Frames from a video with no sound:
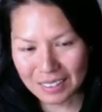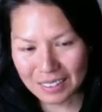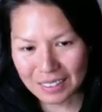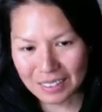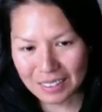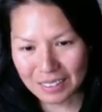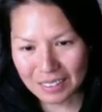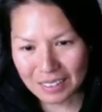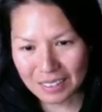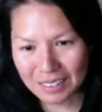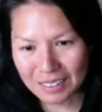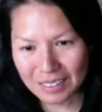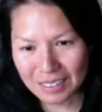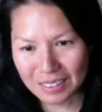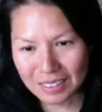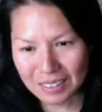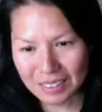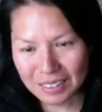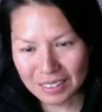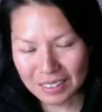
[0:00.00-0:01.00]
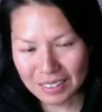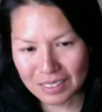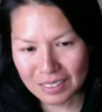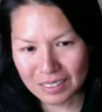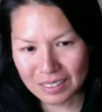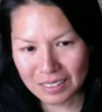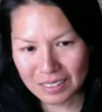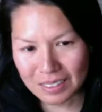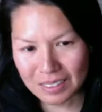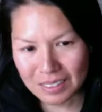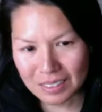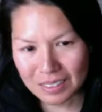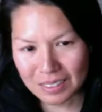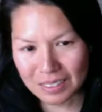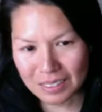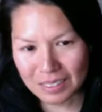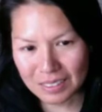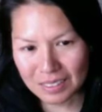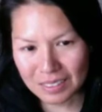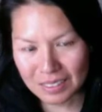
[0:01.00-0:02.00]

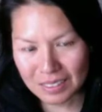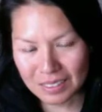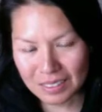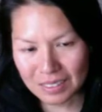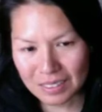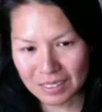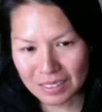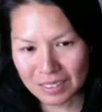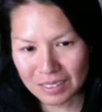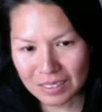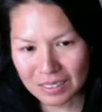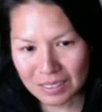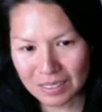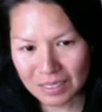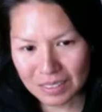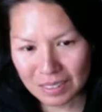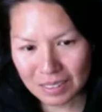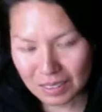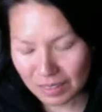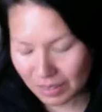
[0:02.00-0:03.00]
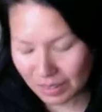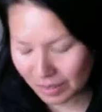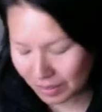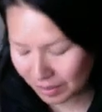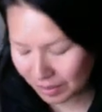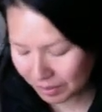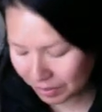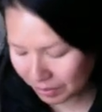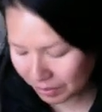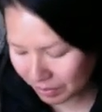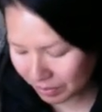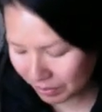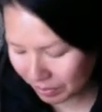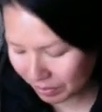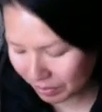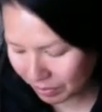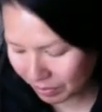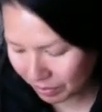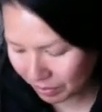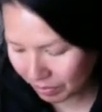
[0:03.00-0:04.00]

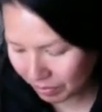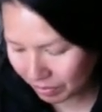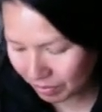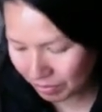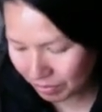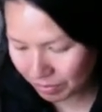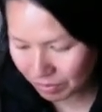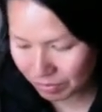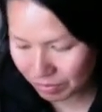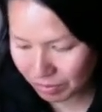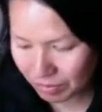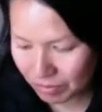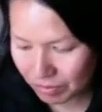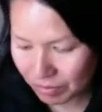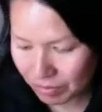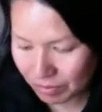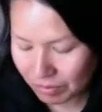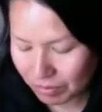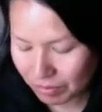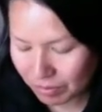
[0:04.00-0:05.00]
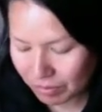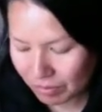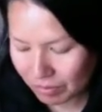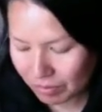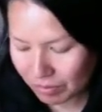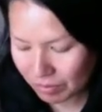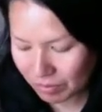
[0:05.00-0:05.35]
[no speech]